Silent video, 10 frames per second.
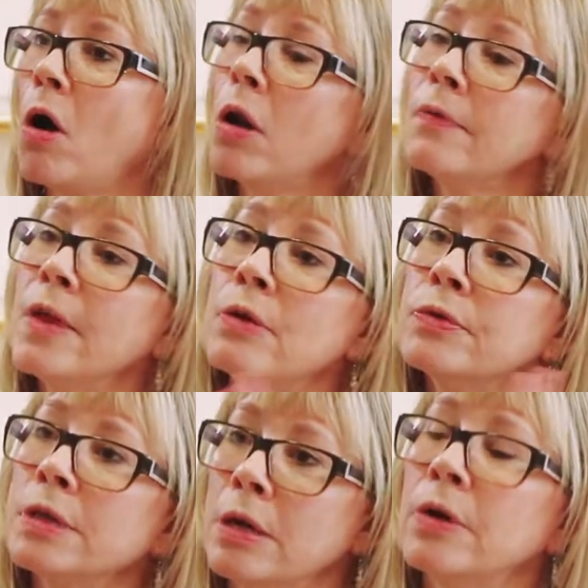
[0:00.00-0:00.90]
all of
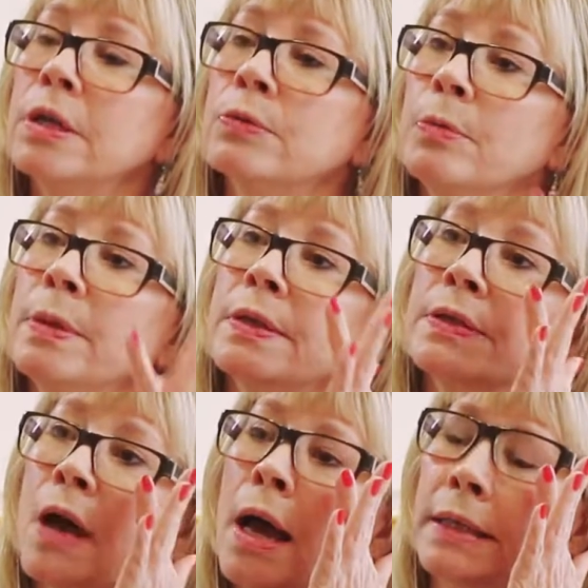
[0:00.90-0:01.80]
those areas will be
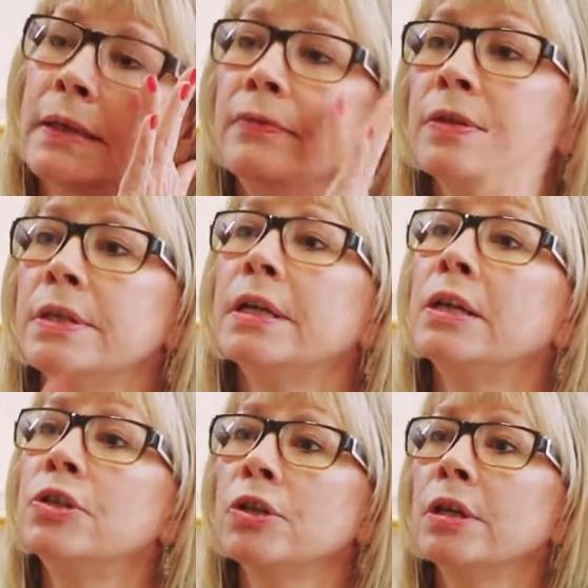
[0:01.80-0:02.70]
assigned in
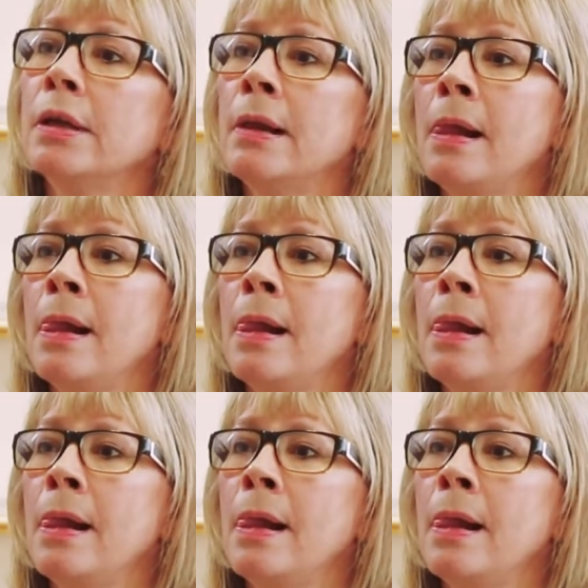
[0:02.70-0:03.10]
visitation.